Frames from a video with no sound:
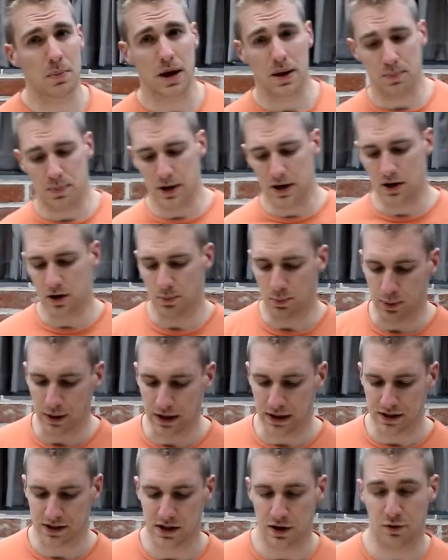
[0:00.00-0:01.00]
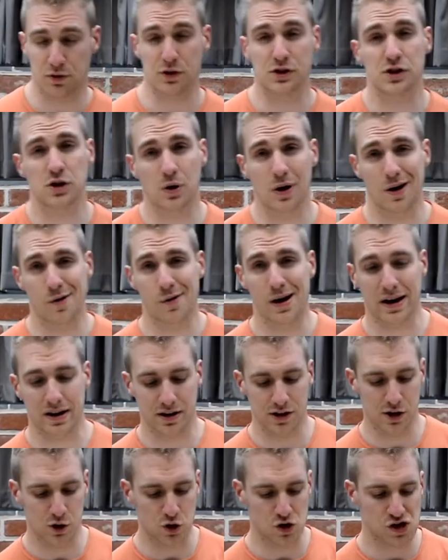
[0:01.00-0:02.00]
may be completely different, so I
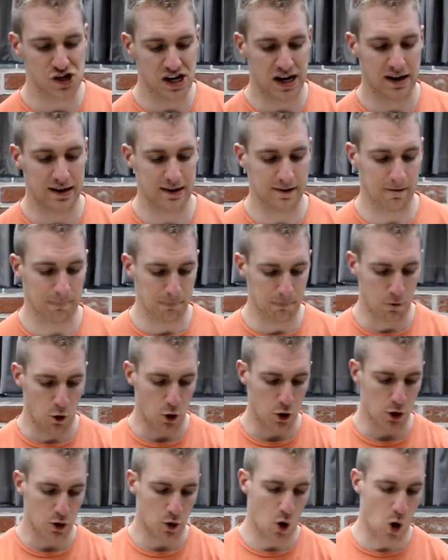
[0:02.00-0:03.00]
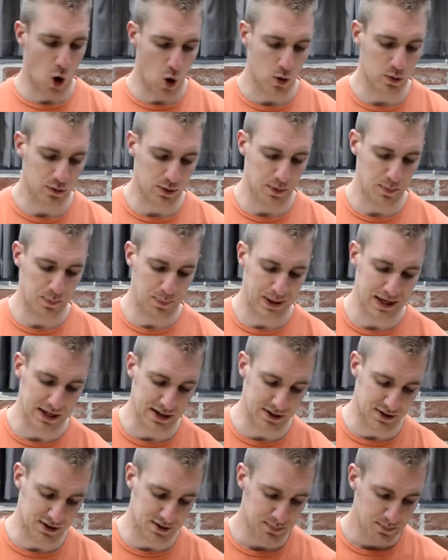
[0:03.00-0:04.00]
reckon you check it for your own
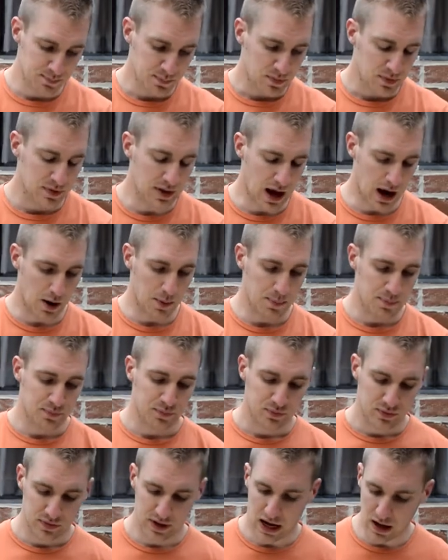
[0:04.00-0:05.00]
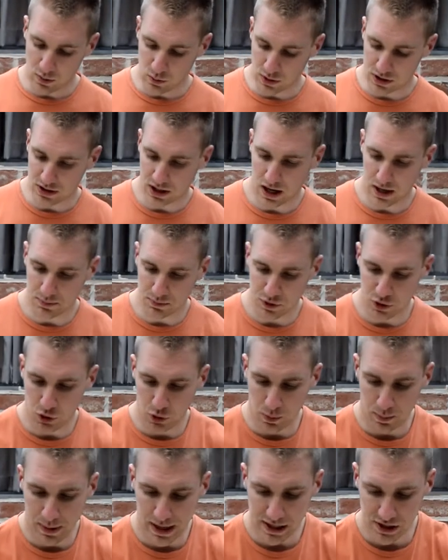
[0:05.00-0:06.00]
piece. Now, then it was time
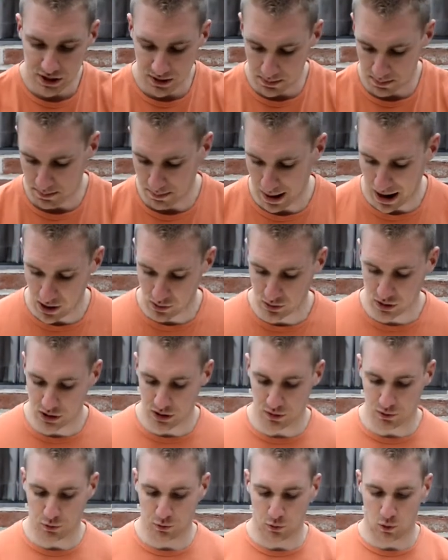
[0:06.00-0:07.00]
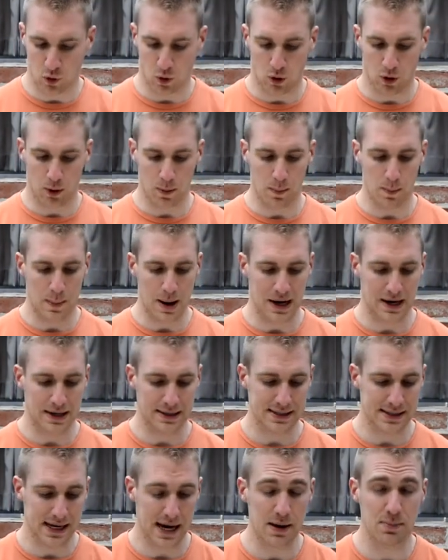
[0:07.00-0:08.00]
to make some mounts for my
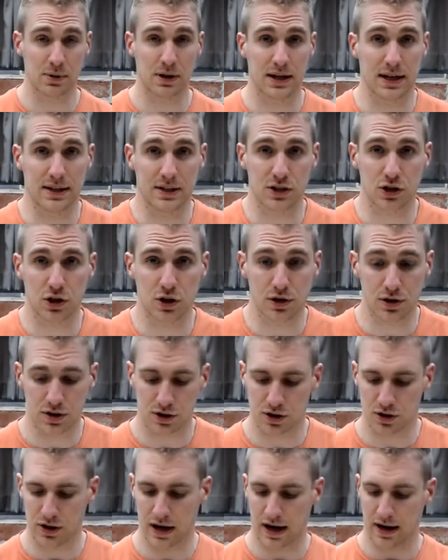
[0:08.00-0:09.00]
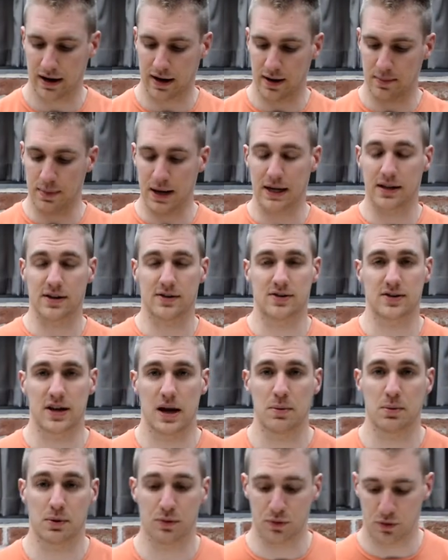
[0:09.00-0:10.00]
table insert so that I can make this
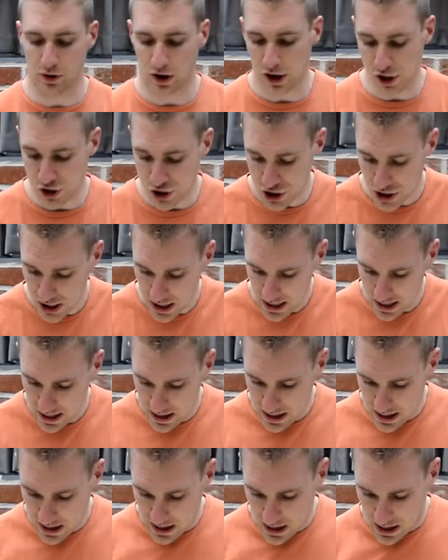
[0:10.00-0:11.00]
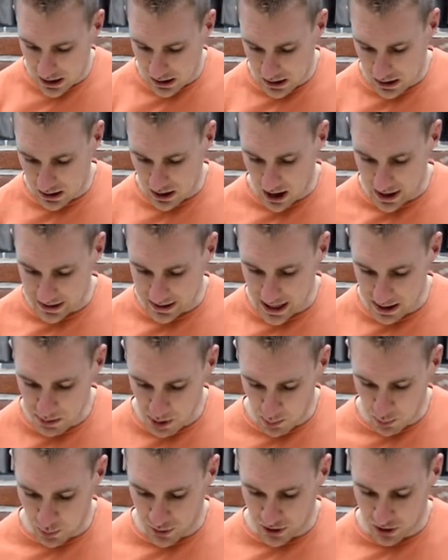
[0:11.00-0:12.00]
table flush. Uh, I came
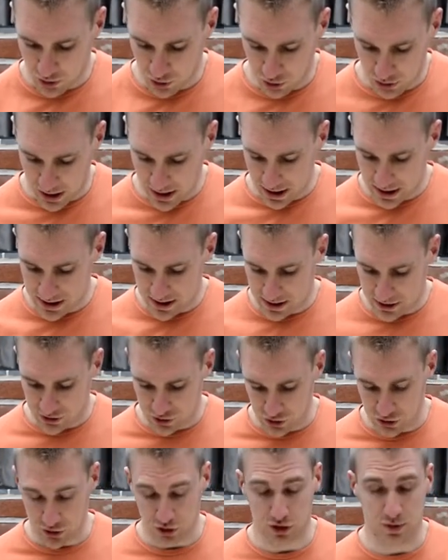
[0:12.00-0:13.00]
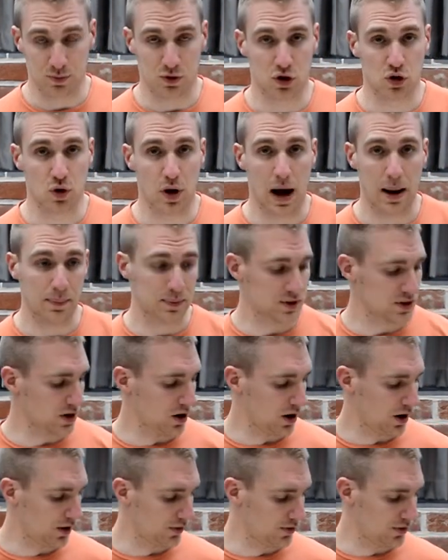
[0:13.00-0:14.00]
up with a great idea to use some scraps
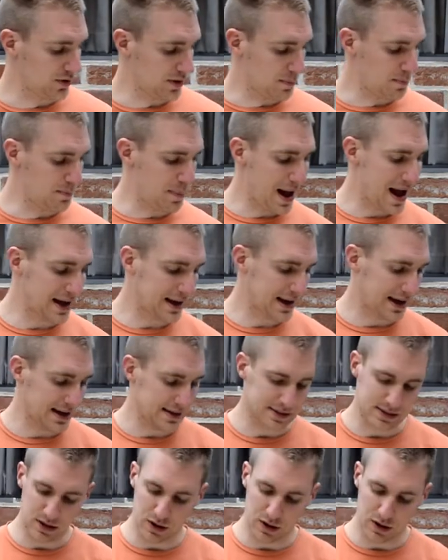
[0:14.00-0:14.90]
on the back end